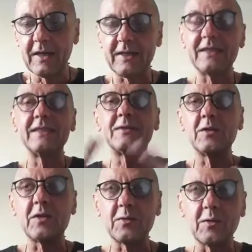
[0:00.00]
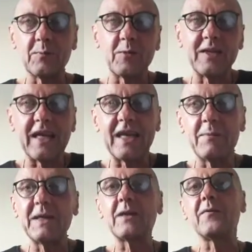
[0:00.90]
that is the
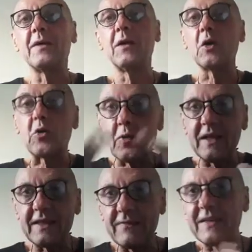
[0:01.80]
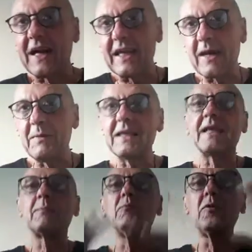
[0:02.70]
dynamic of a creative dynamic
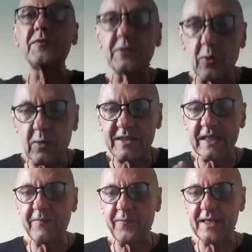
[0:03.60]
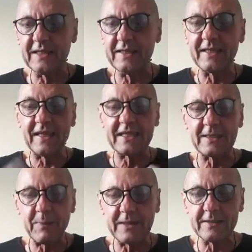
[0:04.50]
that moves towards infinity, that
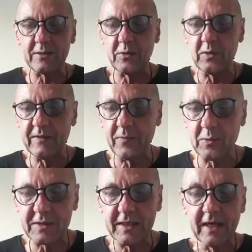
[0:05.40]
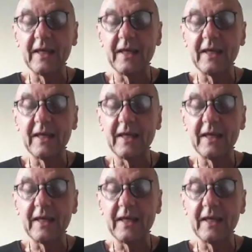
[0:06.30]
expands the universe.